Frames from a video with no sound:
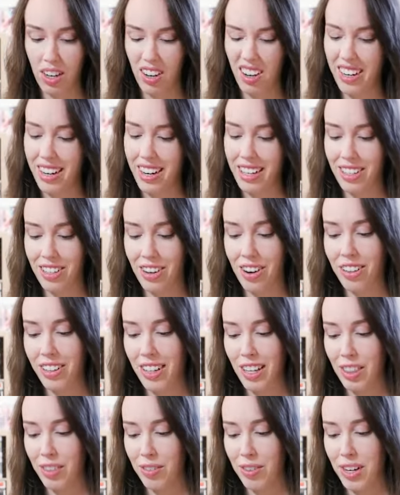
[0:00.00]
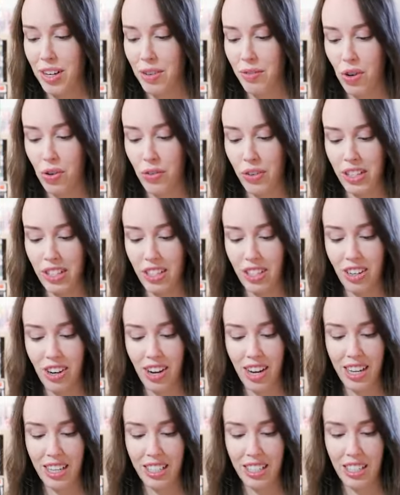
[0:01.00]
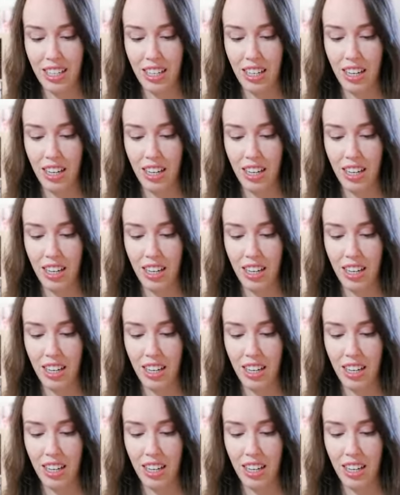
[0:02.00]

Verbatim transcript: Okay, so only three Evolving Skies.